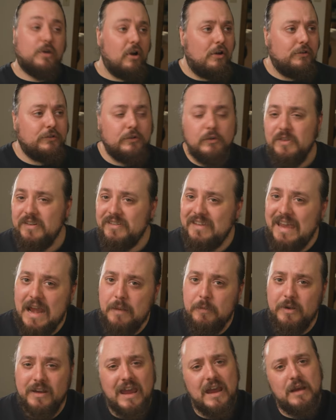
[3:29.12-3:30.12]
also, this
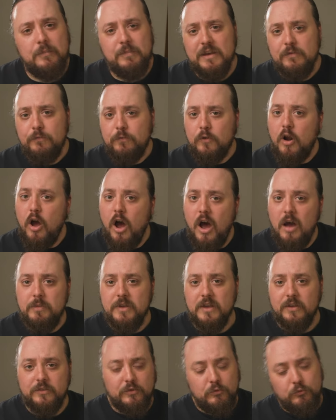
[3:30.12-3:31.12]
camera can be for
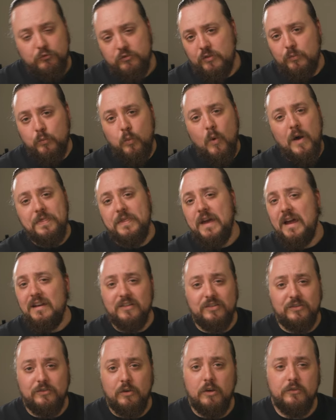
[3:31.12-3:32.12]
hobbyists who just want that
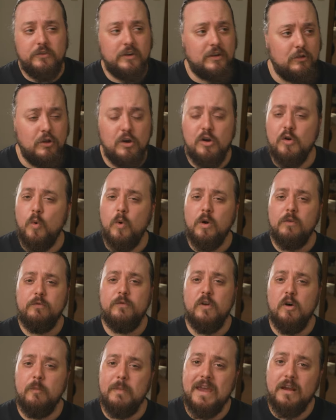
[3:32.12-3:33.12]
nostalgic look, or
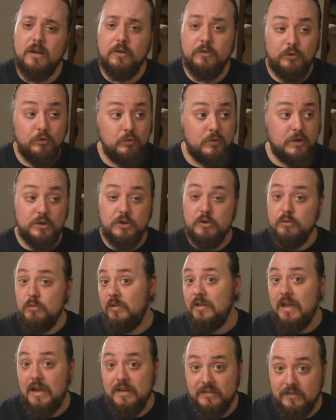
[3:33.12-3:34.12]
filmmakers who can
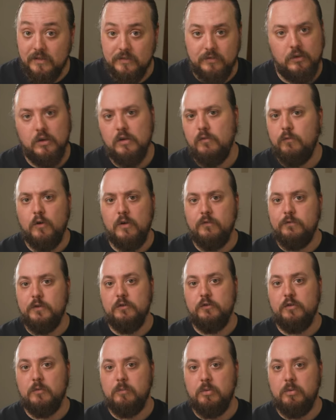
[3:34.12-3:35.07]
utilize this look for a future